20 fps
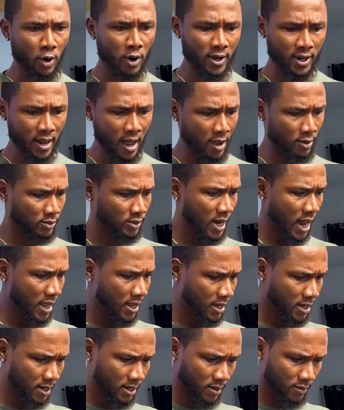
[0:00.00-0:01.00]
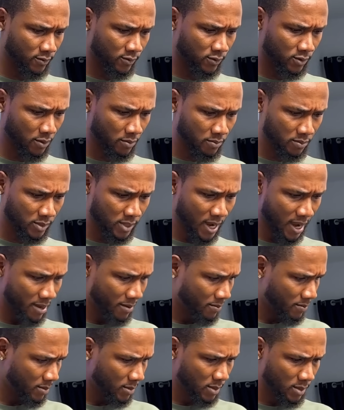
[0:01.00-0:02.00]
brought it out like some
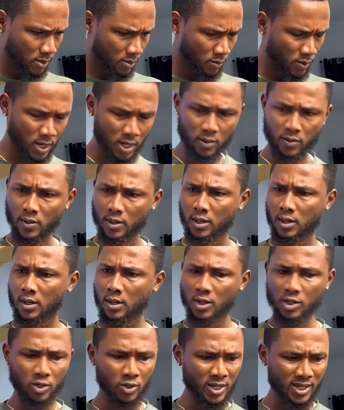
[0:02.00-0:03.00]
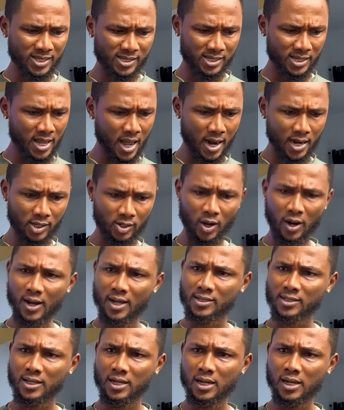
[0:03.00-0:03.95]
time. Wait, you didn't see any dollars? Babe, I